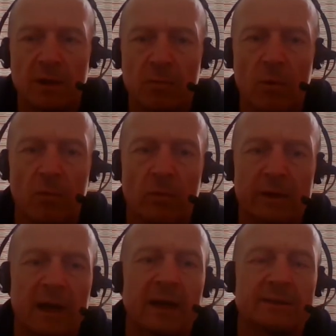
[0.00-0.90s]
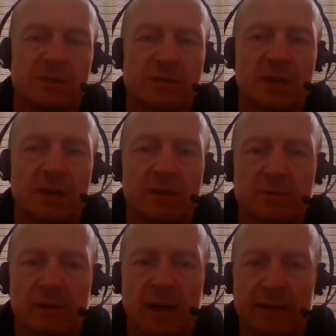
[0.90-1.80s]
What we'd like to see is
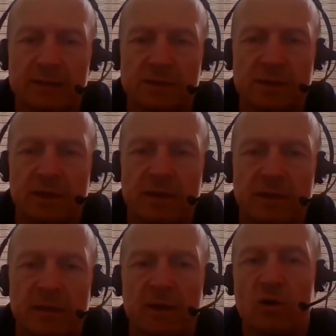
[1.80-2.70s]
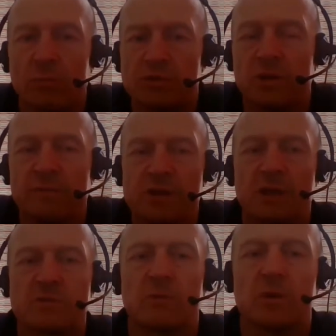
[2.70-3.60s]
the adoption of
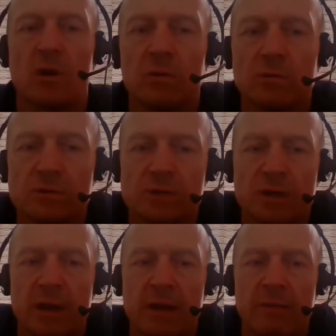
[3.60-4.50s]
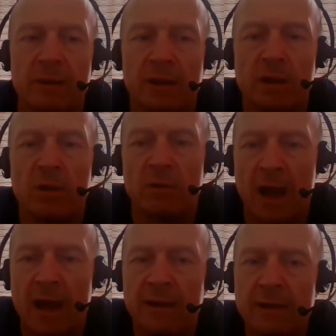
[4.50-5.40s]
GS1 codes in the
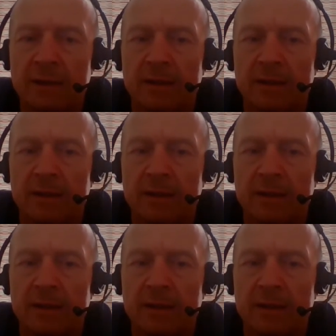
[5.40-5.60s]
UK